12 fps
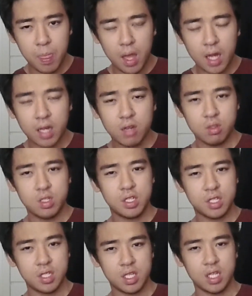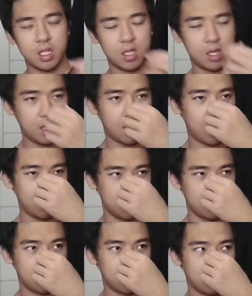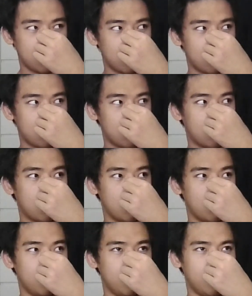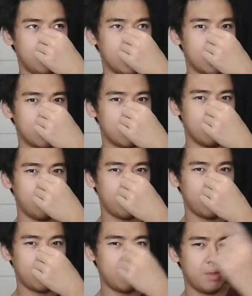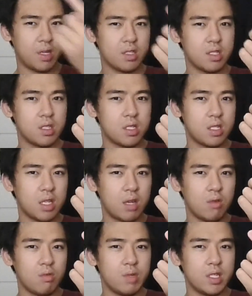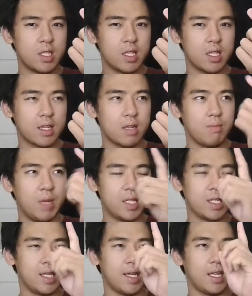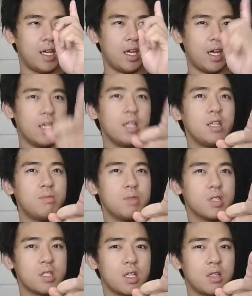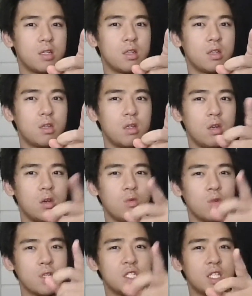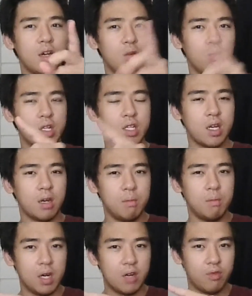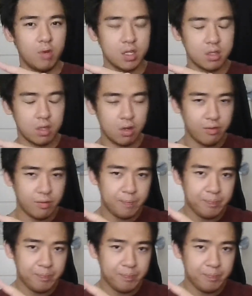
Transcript: I could see how this could be good for them, because they will be sitting at a baseline 80% once that one-time buff wears off,